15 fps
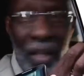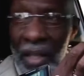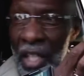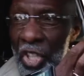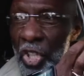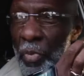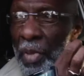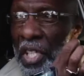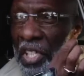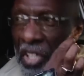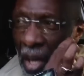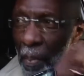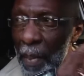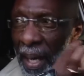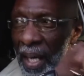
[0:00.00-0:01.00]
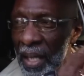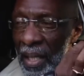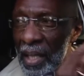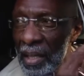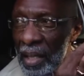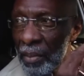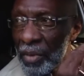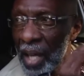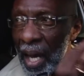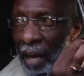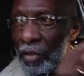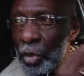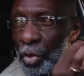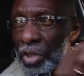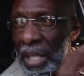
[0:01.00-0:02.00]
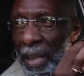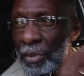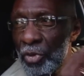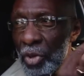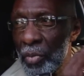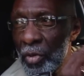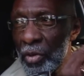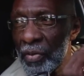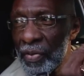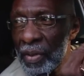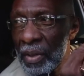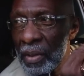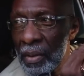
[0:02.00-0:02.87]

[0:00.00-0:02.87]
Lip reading: there should be some mechanism to have those names removed.